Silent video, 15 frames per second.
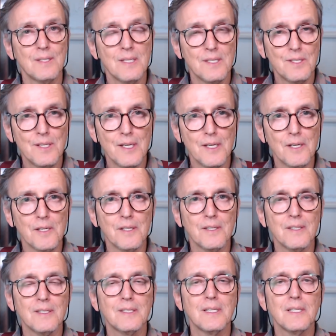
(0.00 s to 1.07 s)

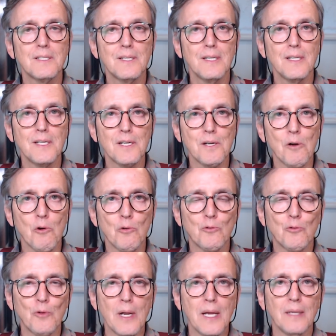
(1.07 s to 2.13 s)

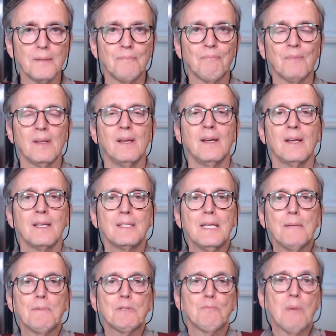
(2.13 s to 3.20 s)
16-year-old friend. His
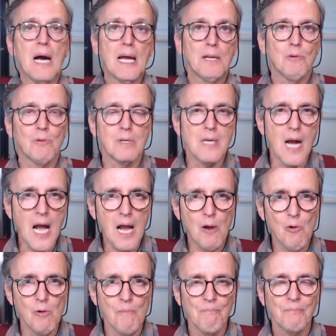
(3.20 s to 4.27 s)
name is Mario
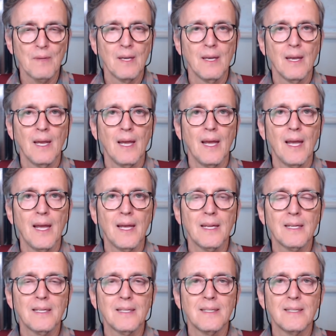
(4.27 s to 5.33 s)
Garro,
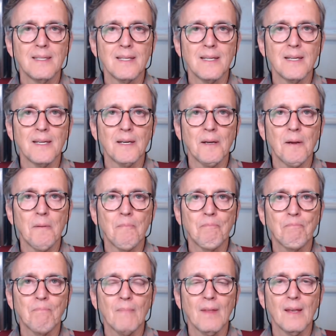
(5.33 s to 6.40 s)
and
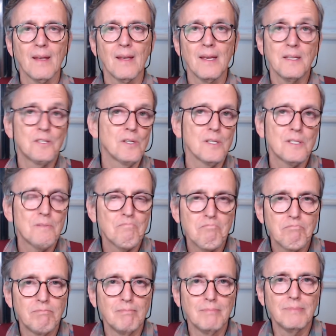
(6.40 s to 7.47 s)
he just
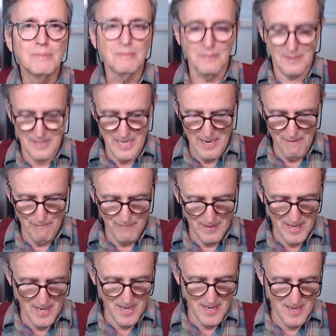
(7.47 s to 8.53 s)

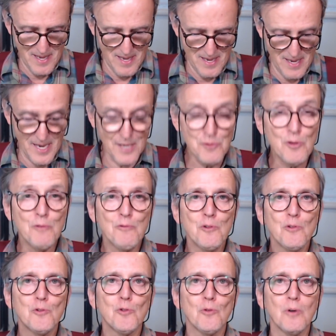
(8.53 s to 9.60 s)
gave a
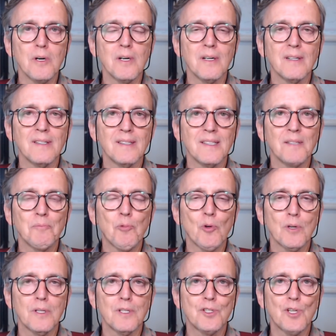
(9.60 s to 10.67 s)
interview to a
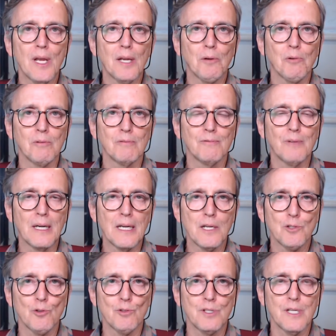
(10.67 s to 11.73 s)
important channel,
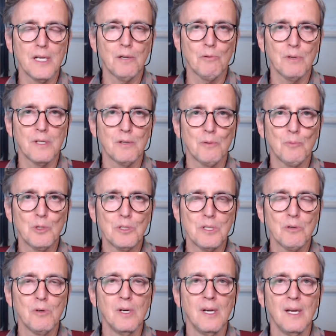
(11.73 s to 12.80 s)
financial channel here in
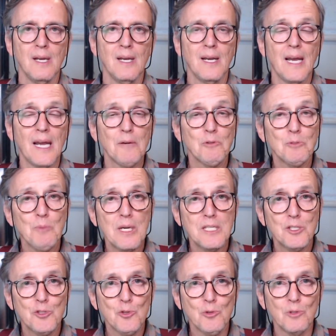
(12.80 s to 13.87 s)
Brazil, and he was
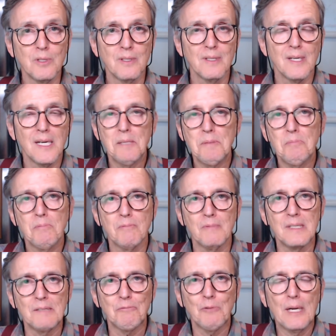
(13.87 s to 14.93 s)
my student.
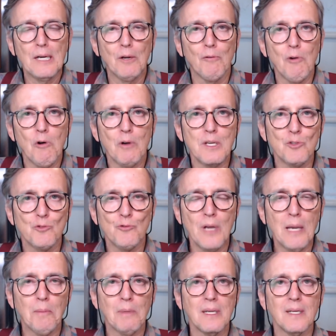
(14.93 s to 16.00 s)
I'm a friend of all his
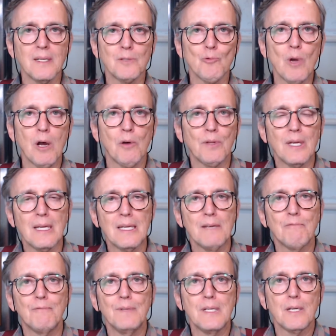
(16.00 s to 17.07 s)
family as well. They
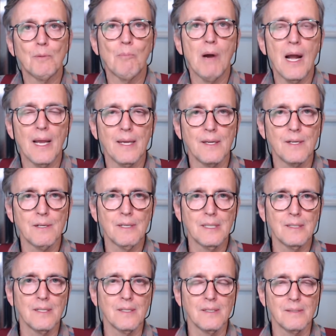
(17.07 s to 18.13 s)
live nearby here
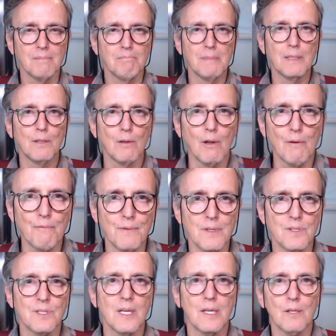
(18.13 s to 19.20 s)
in the middle of
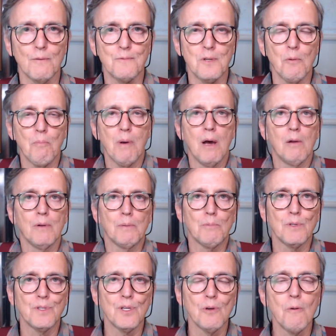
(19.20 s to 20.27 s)
the state of São Paulo in
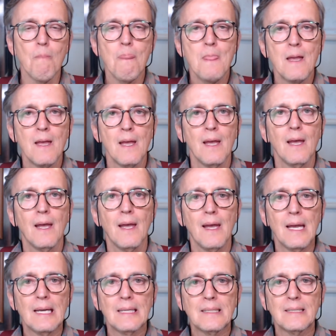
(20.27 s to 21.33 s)
Brazil,
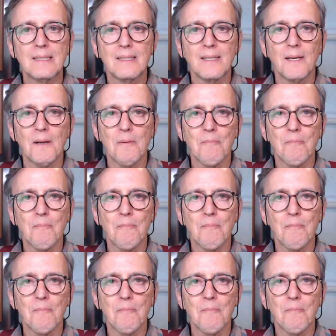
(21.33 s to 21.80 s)
and